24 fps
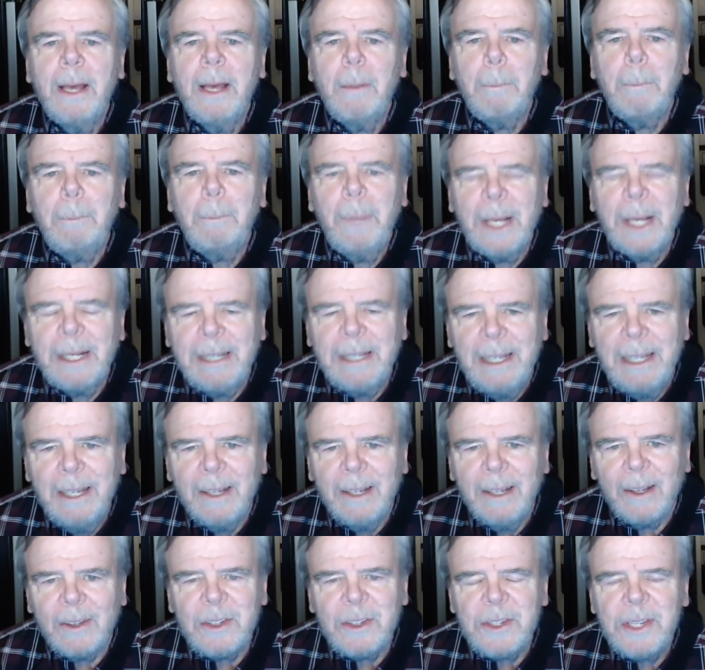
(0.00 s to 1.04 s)
big
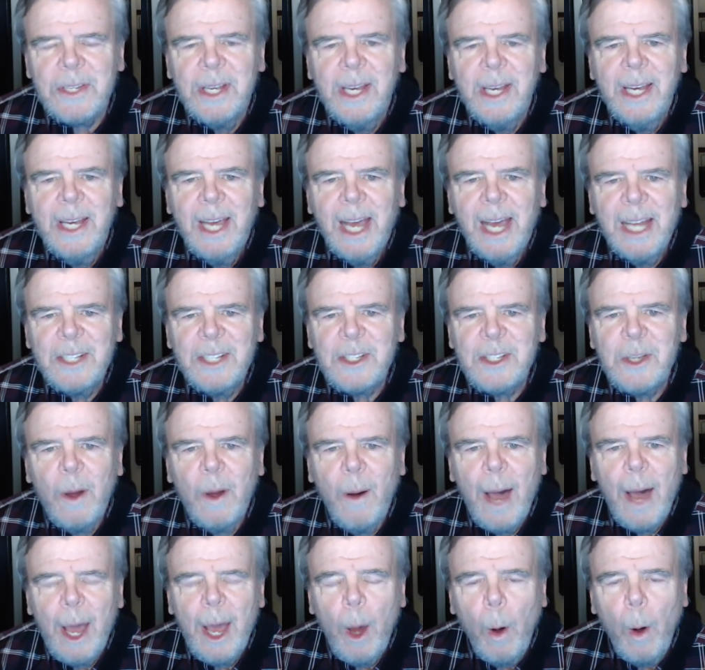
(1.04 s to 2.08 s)
deals. And so
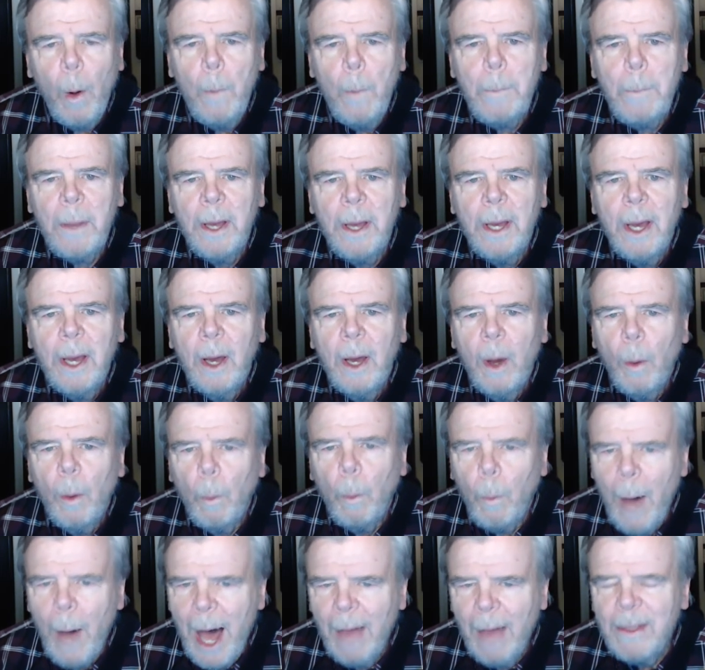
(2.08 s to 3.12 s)
I hope,
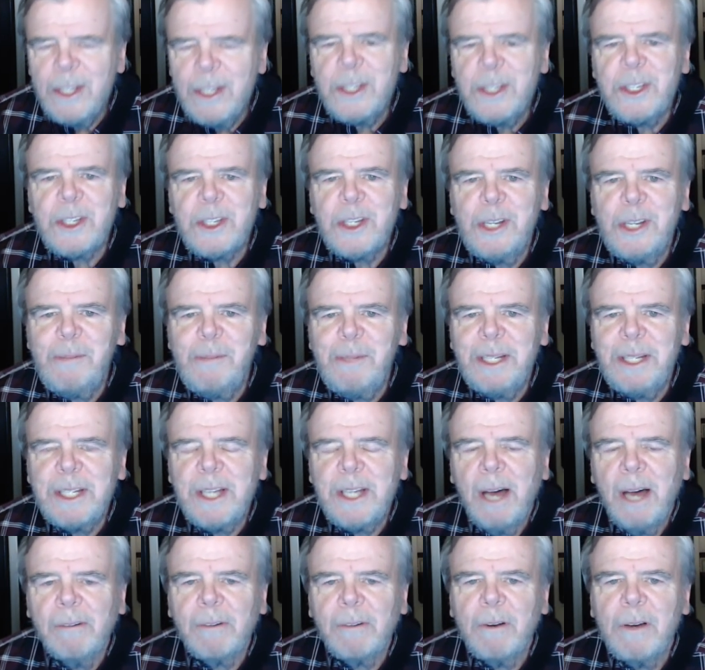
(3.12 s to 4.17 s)
while this is going to be a
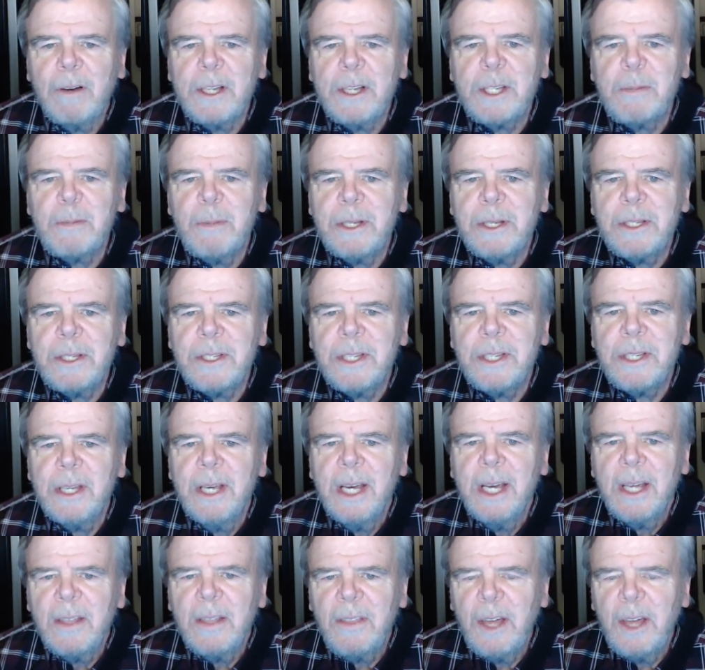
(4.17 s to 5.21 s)
tough Christmas,
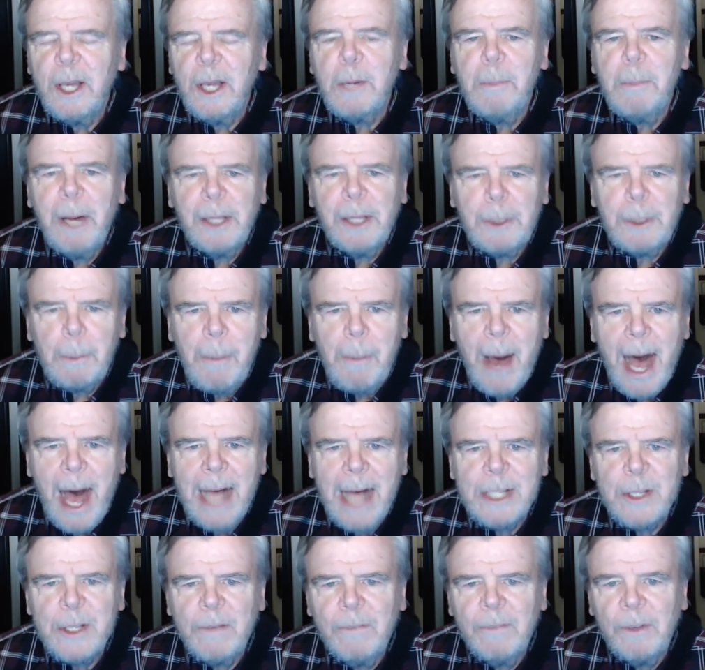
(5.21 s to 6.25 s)
think about the
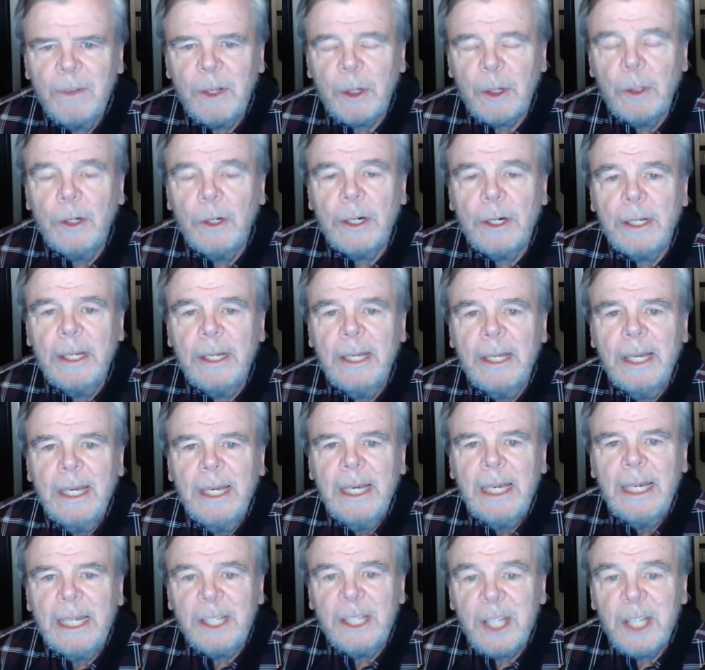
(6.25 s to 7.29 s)
positive and the good
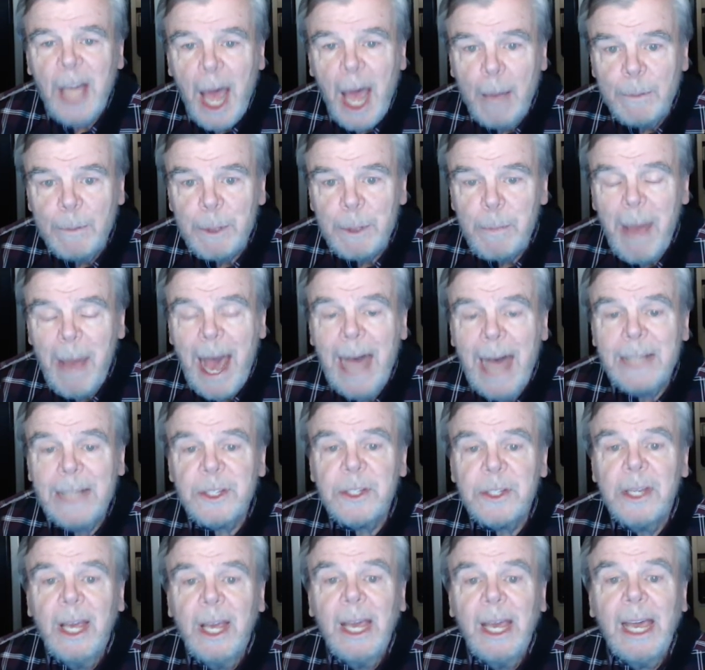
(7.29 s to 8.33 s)
in times
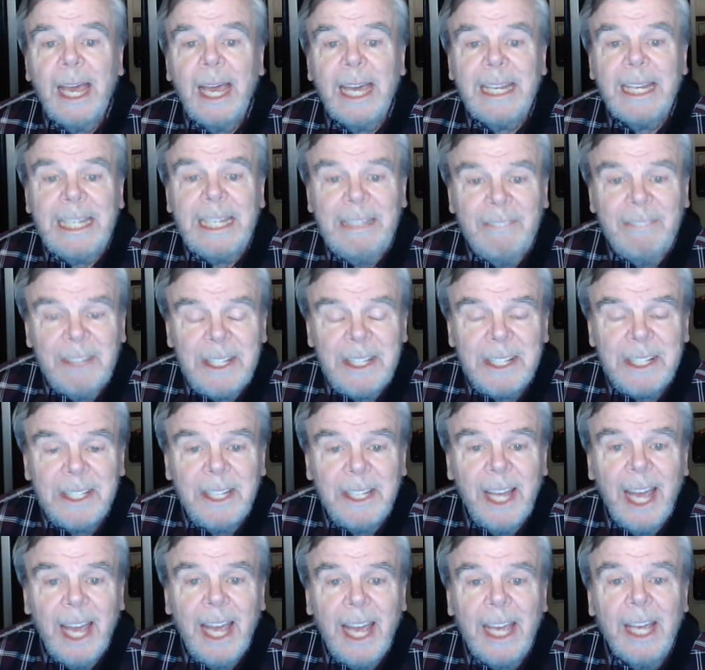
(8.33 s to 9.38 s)
past and even
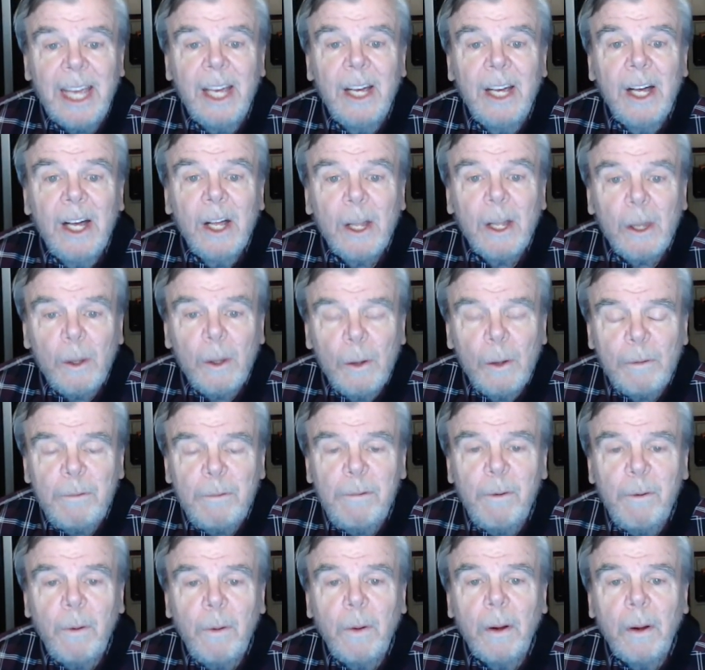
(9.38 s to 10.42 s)
today. Look
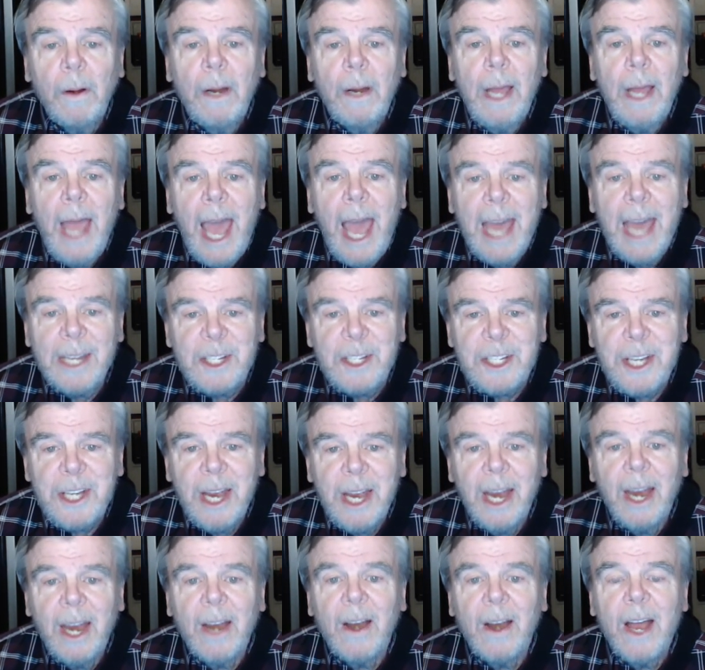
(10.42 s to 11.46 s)
for and
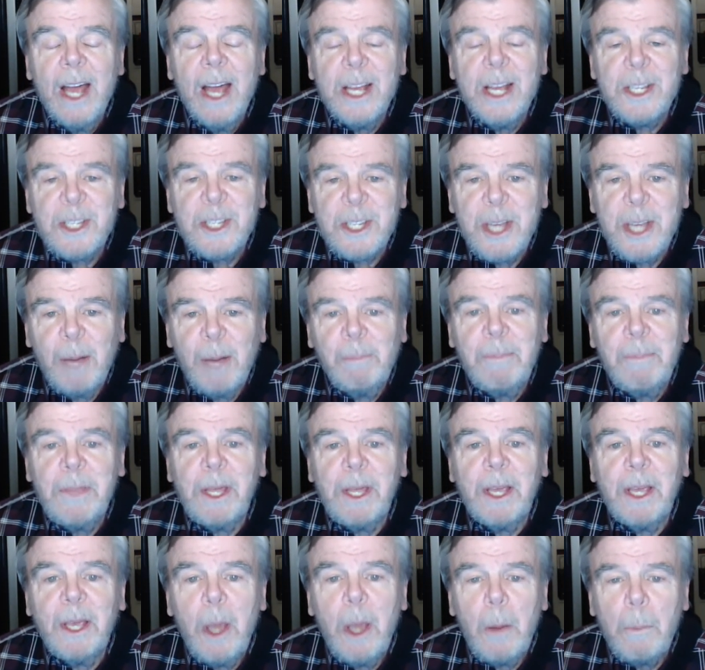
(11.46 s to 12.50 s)
share
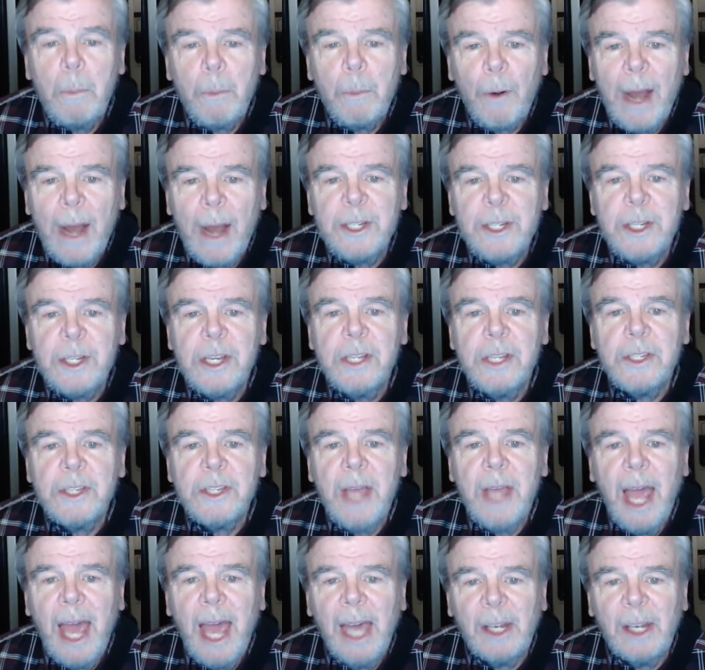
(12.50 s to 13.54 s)
something precious
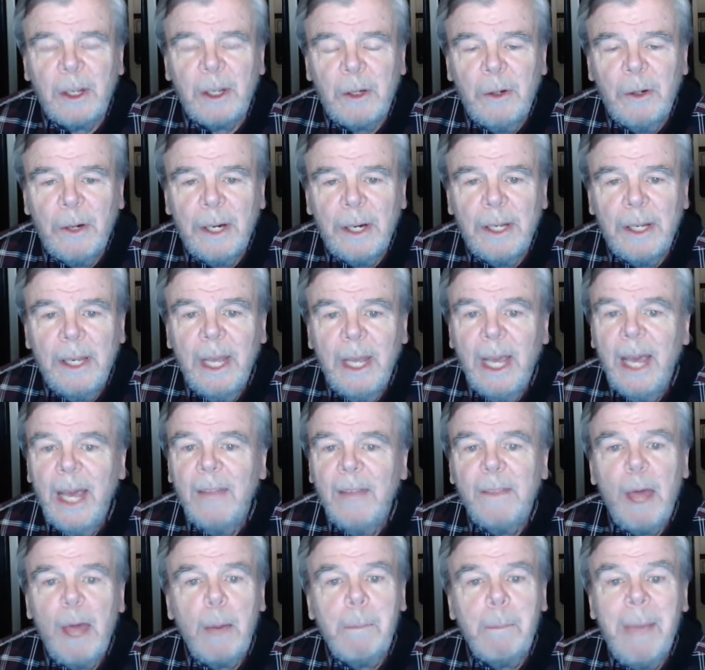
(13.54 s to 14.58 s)
and good
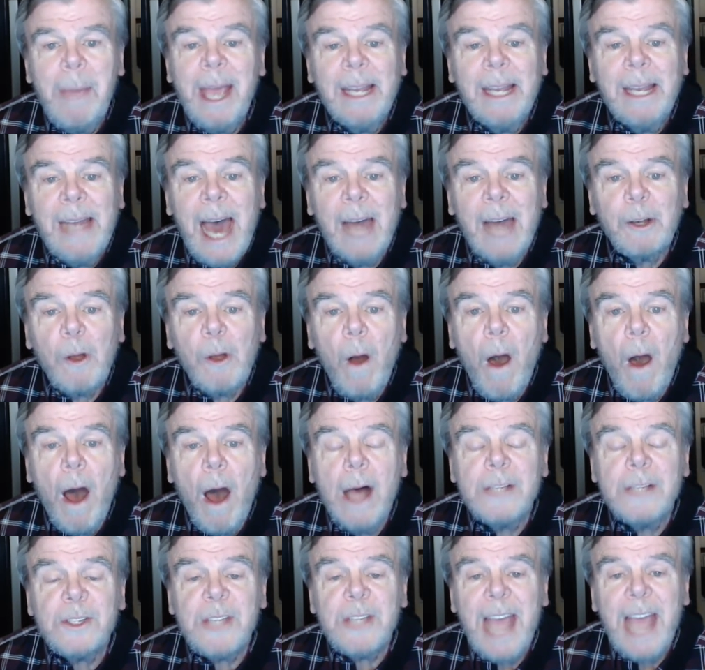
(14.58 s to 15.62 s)
that may not
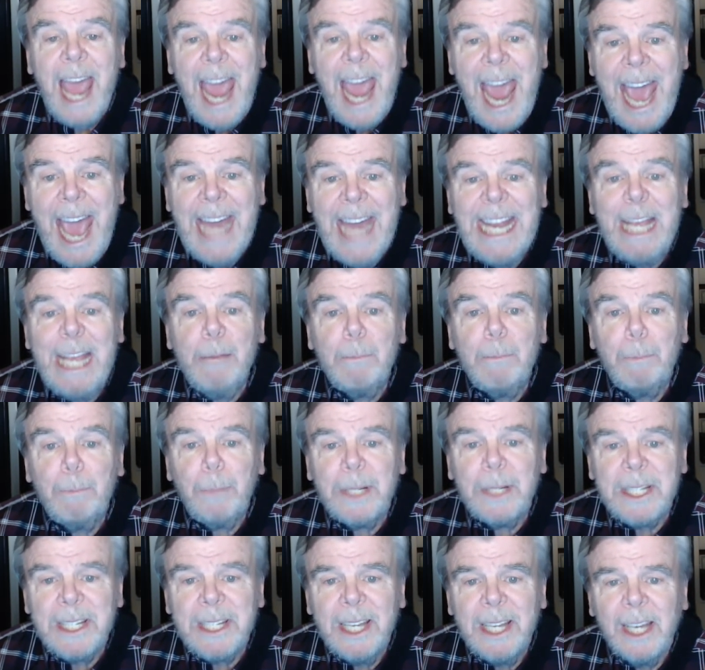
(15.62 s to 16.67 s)
cost any
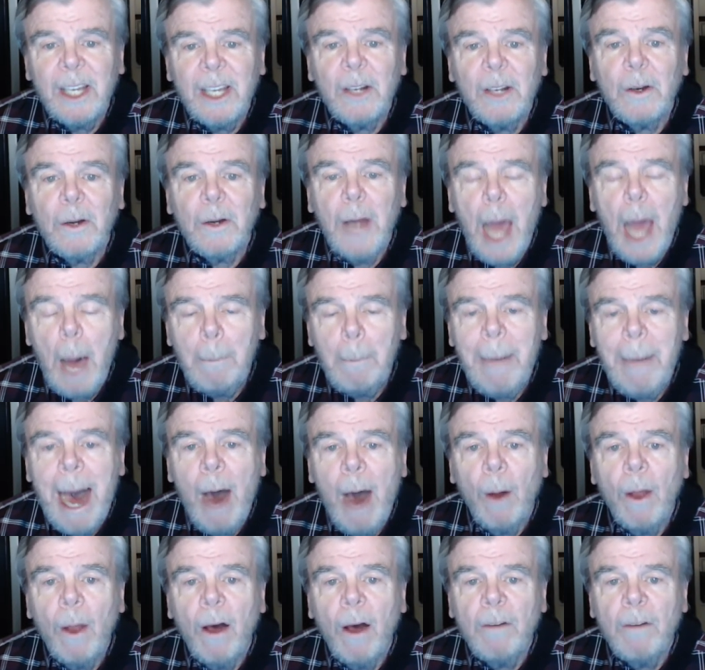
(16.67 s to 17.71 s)
particular amount of